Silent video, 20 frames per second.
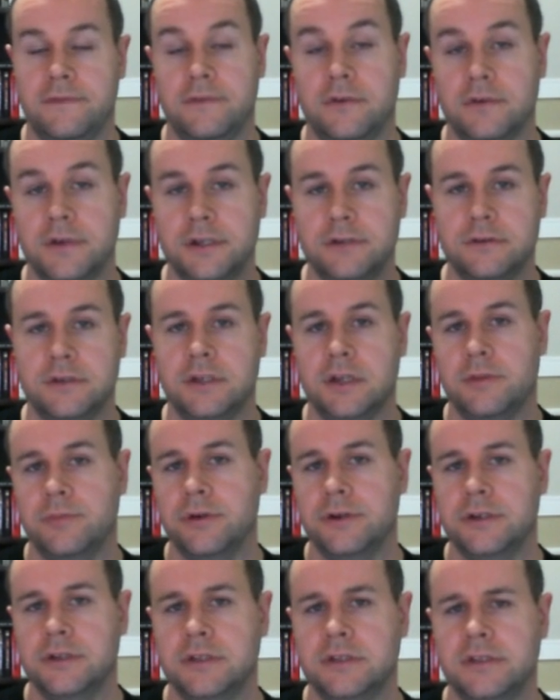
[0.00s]
If you're interested
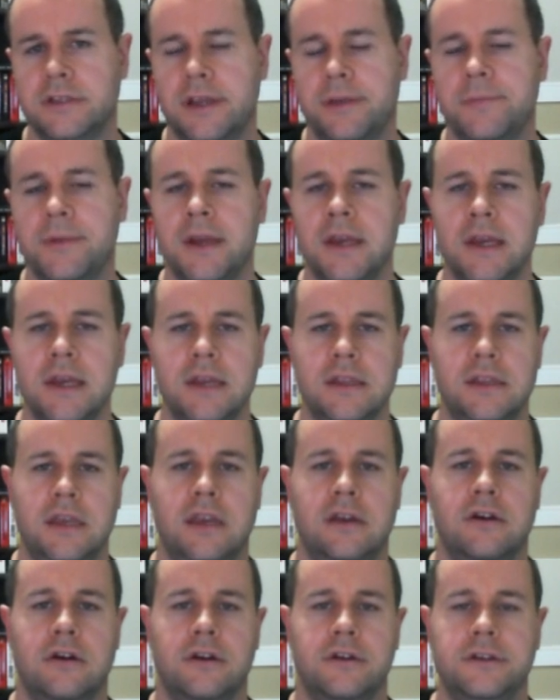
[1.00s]
in purchasing them,
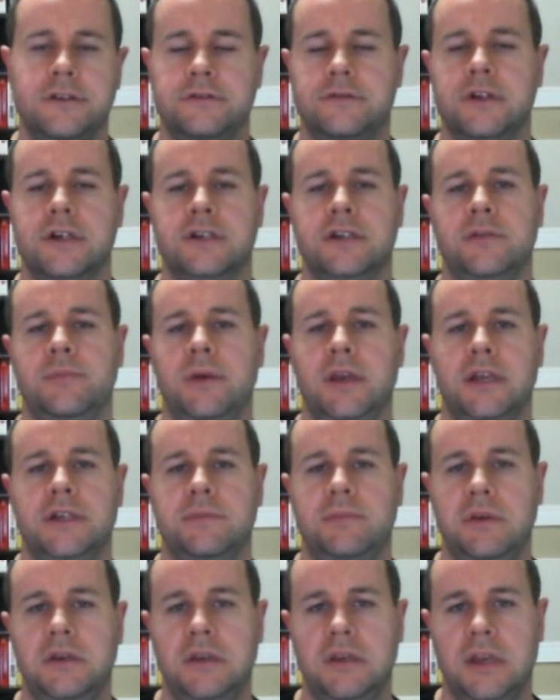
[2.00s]
they are Introduction to P
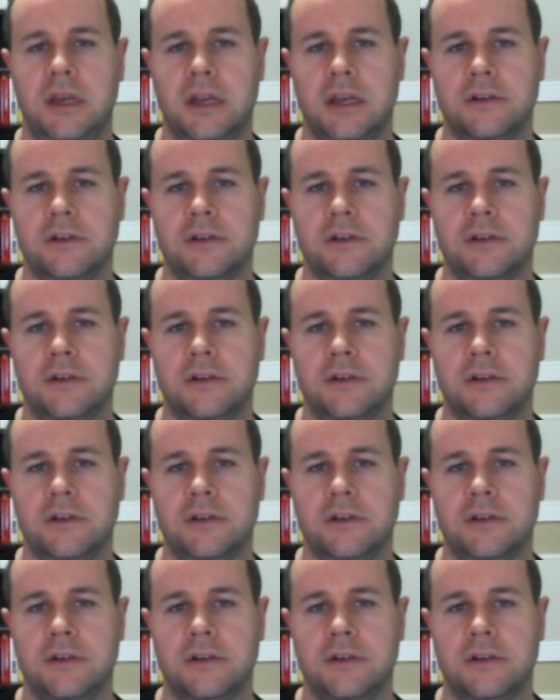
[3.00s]
H P